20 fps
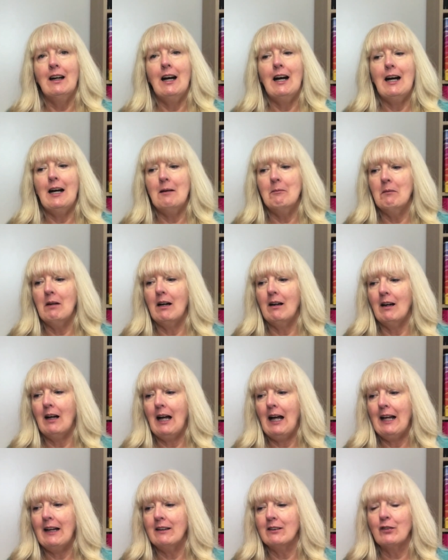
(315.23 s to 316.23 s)
Um,
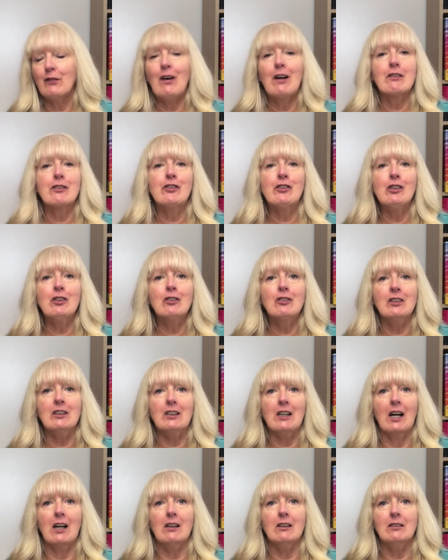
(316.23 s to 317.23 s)
and as far as children
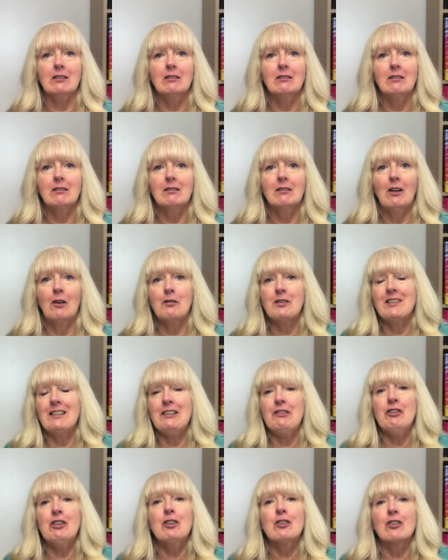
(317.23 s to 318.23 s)
go,
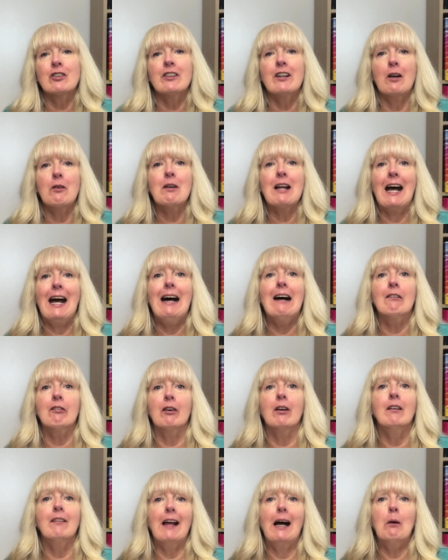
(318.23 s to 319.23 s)
obviously children don't
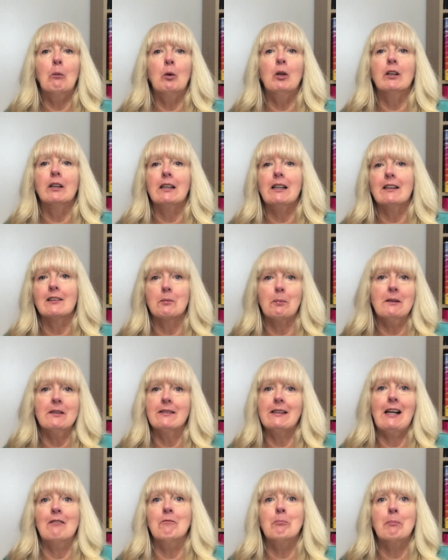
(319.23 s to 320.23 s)
have that worldly
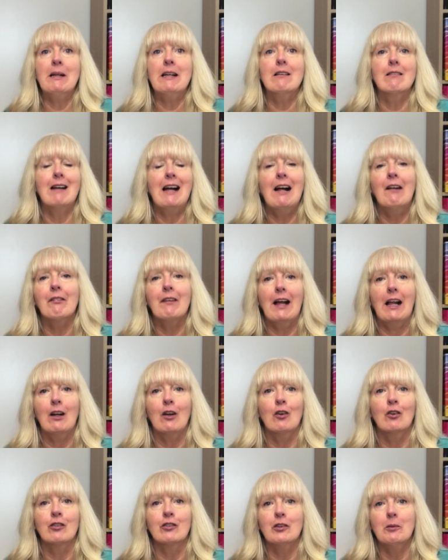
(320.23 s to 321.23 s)
experience. They haven't been around
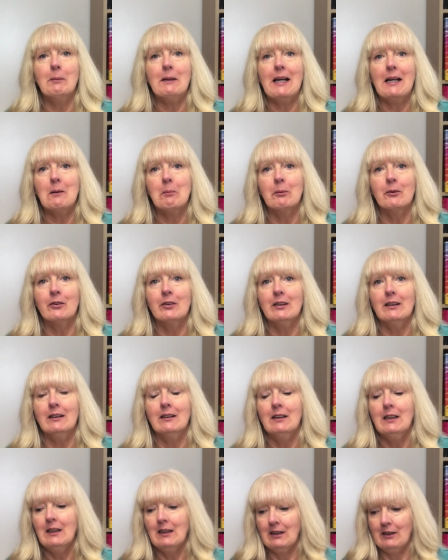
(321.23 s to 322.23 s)
that long to be able
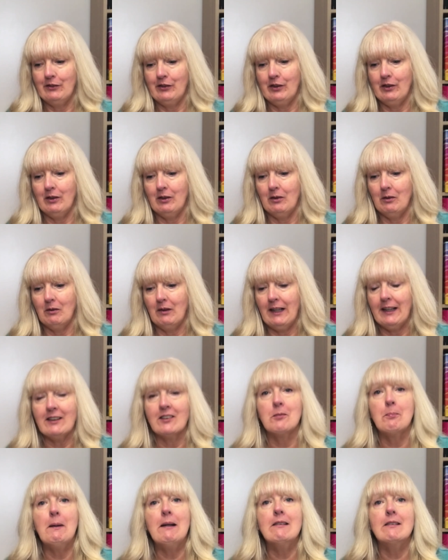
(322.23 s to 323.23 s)
to to
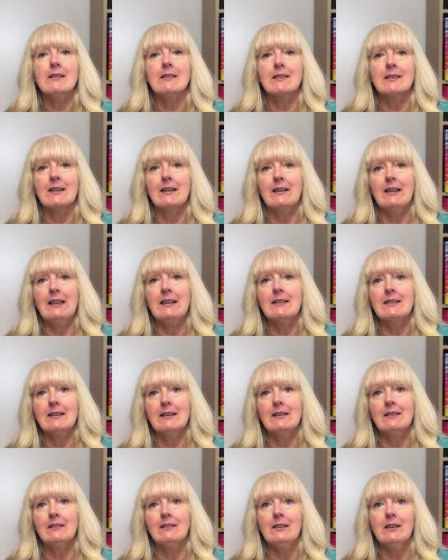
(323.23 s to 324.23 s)
experience the things
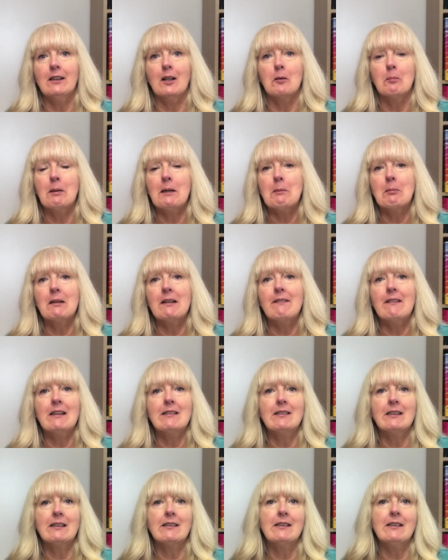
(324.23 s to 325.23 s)
that you know people in their
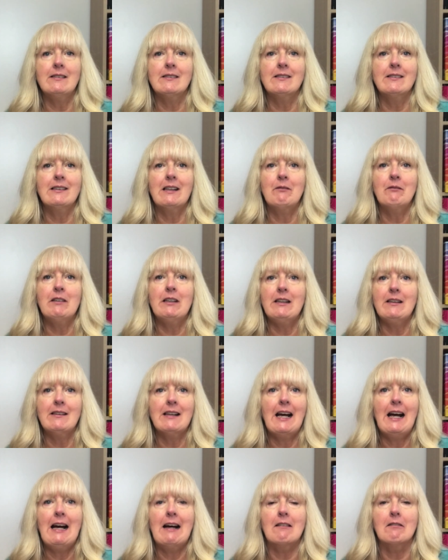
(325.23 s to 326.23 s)
60s and 70s
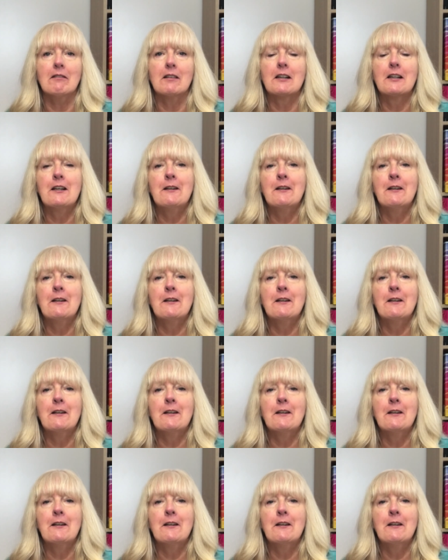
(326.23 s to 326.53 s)
have.